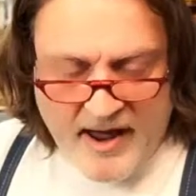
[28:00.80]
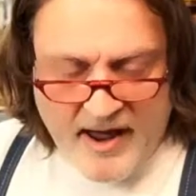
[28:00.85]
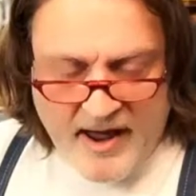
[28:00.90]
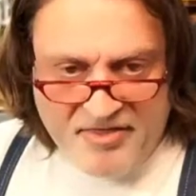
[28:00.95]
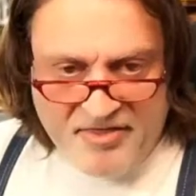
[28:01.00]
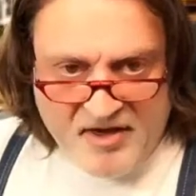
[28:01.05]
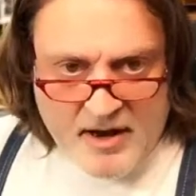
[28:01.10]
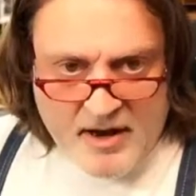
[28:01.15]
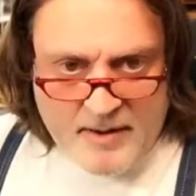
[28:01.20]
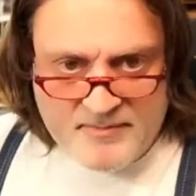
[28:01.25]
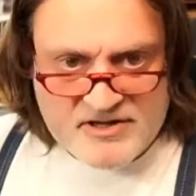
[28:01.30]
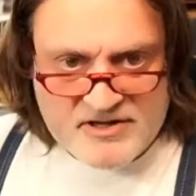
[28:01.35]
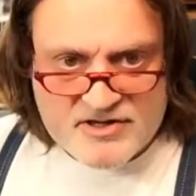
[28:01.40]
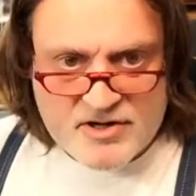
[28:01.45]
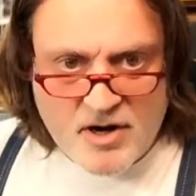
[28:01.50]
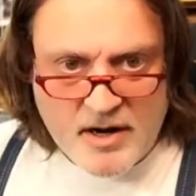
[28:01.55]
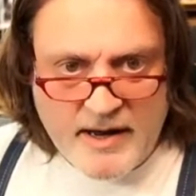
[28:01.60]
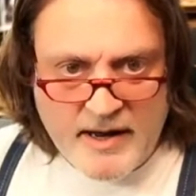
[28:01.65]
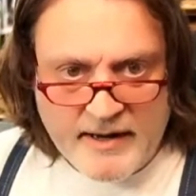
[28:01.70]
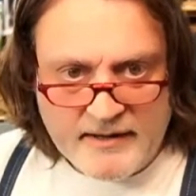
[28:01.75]
I think I'm just
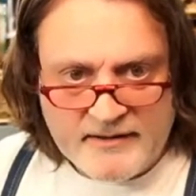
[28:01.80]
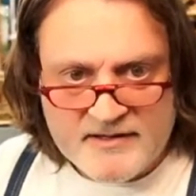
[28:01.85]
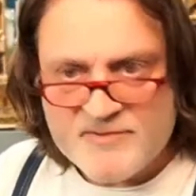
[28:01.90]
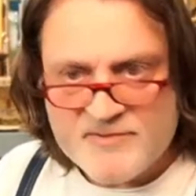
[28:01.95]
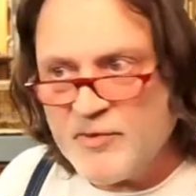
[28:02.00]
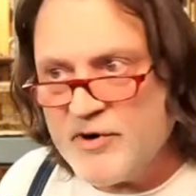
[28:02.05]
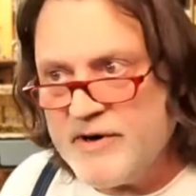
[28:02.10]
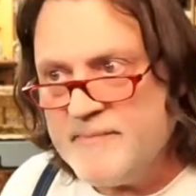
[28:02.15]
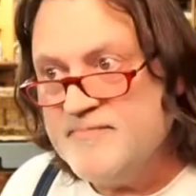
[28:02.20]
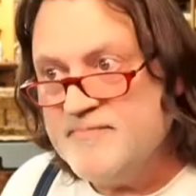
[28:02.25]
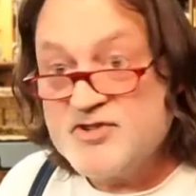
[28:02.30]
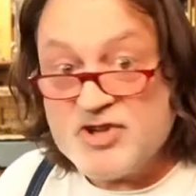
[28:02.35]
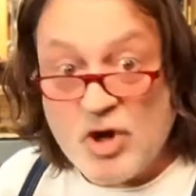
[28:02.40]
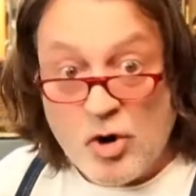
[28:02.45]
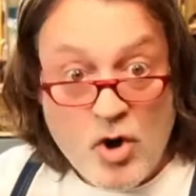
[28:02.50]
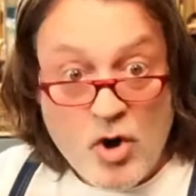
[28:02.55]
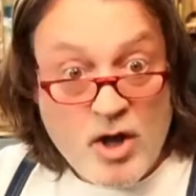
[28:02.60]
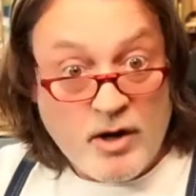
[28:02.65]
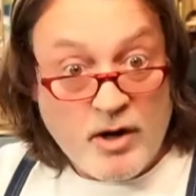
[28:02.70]
talking at this point. So